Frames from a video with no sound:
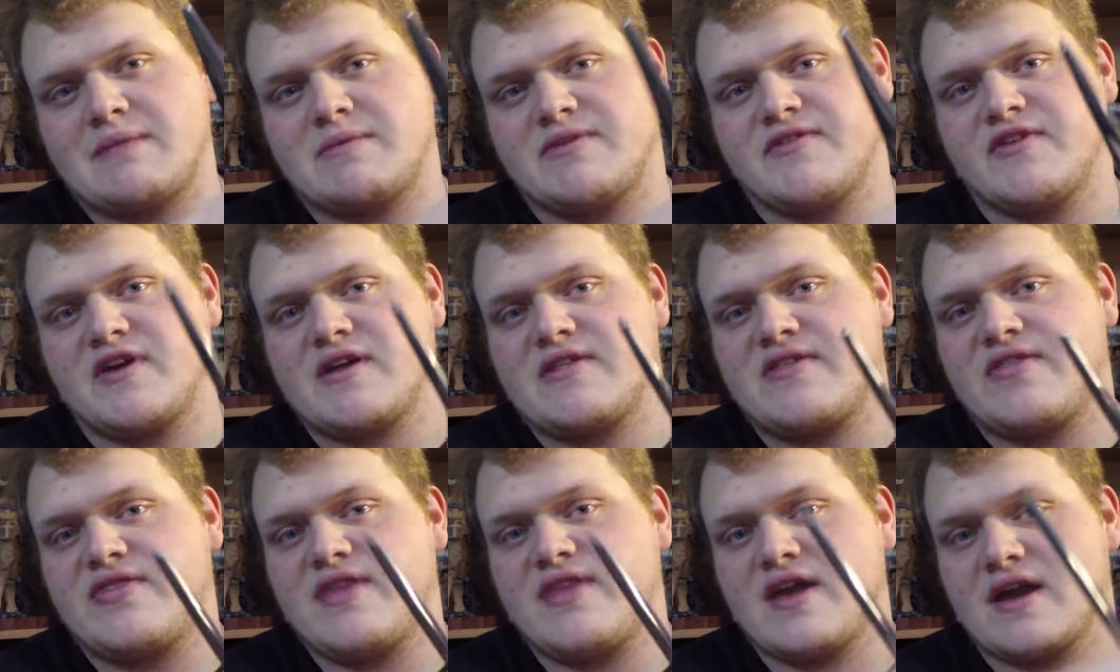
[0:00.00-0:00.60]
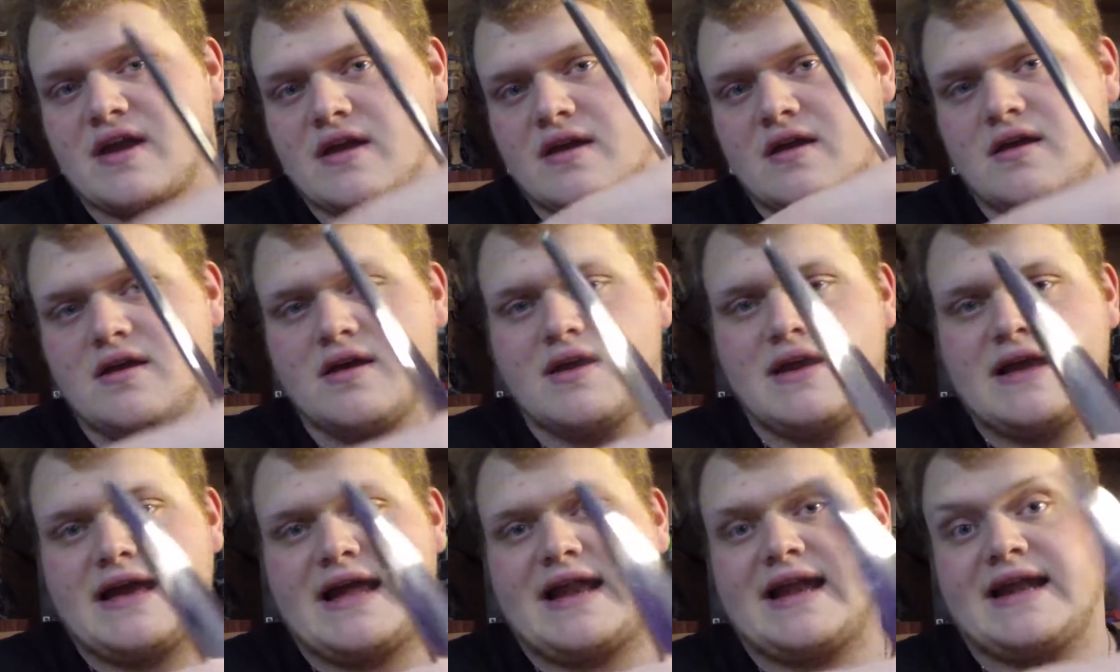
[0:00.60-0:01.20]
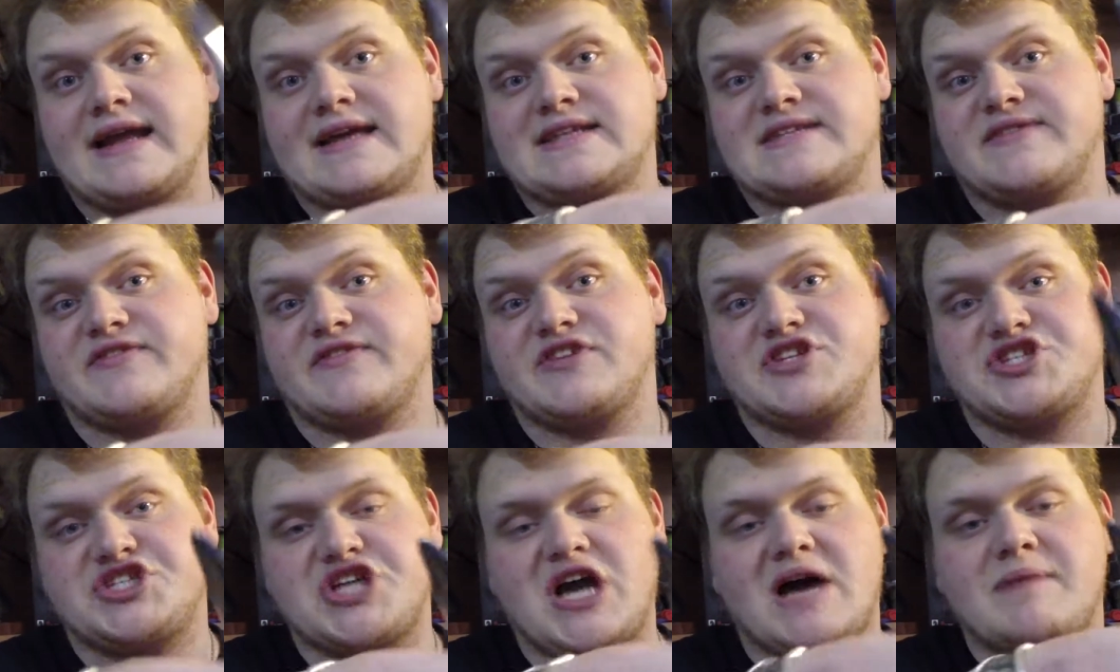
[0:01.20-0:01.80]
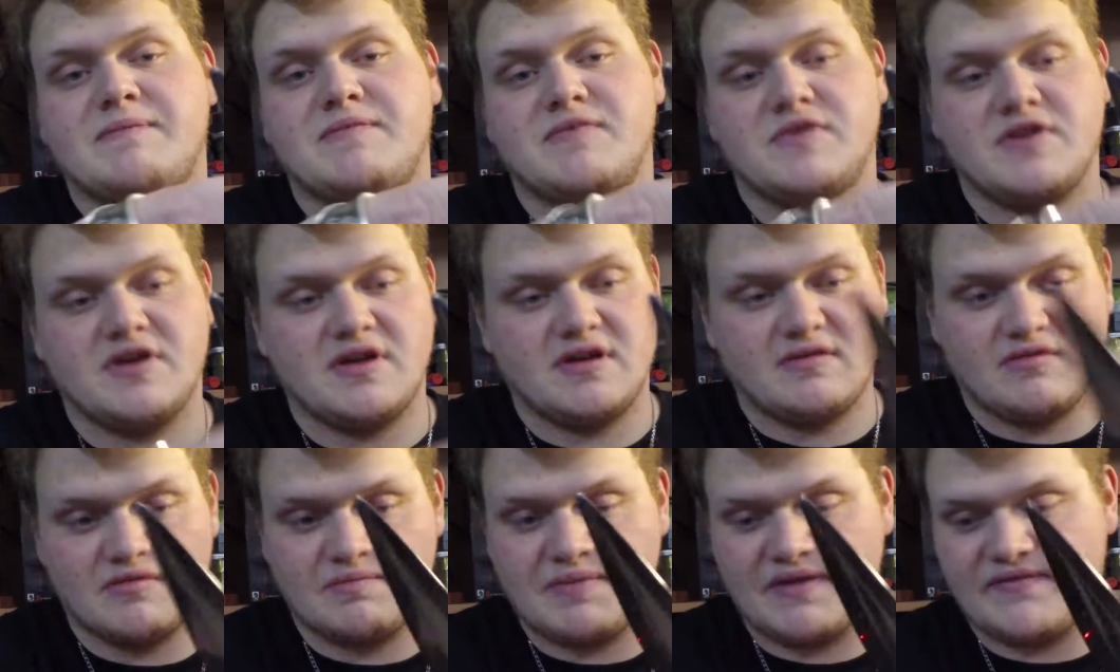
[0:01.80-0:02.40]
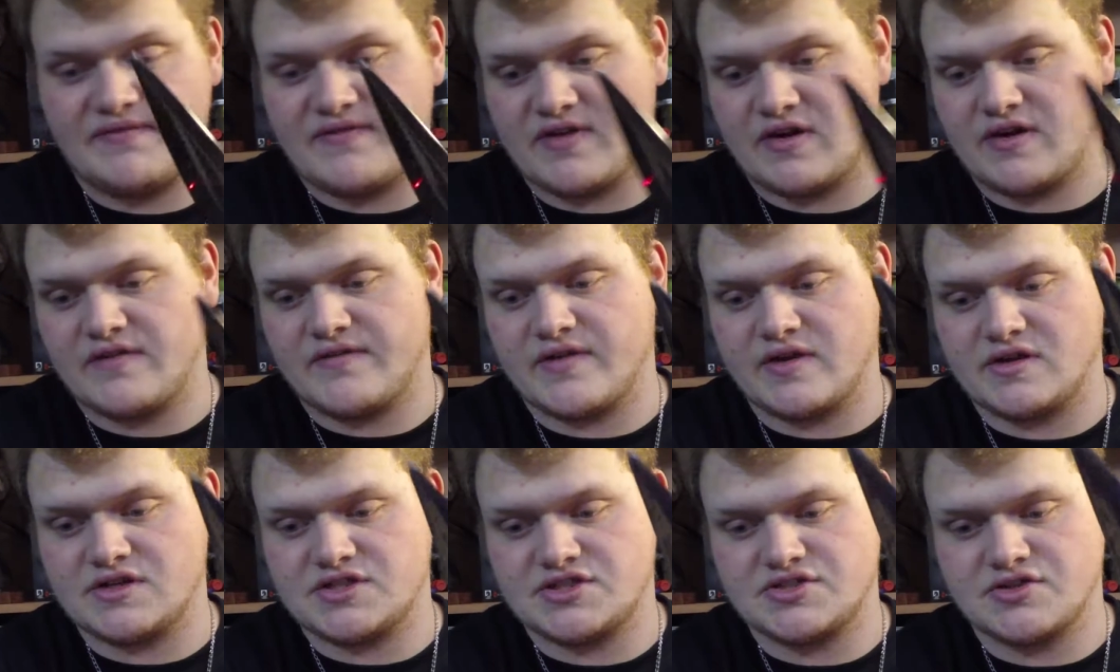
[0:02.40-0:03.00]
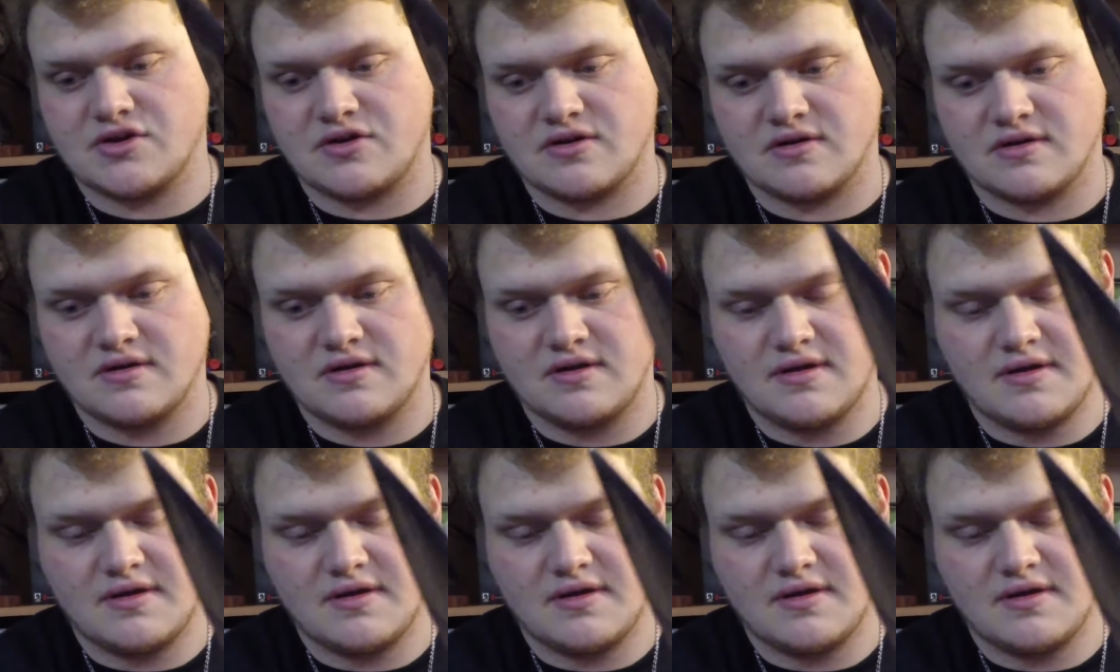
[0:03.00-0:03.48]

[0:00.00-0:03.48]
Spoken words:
It's very thick, and I guess if you sharpened it, it would be very, very strong.